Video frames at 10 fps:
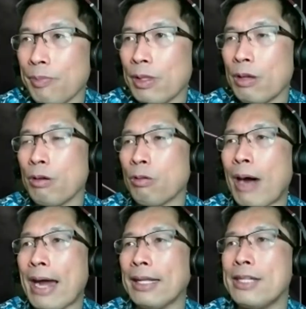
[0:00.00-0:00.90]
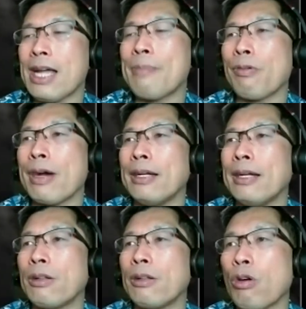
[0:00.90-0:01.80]
they're widely separated
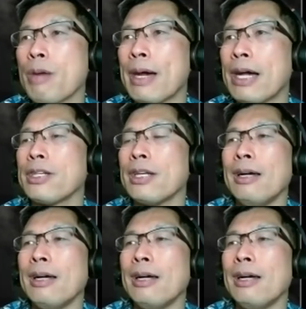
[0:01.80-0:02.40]
in their orbits,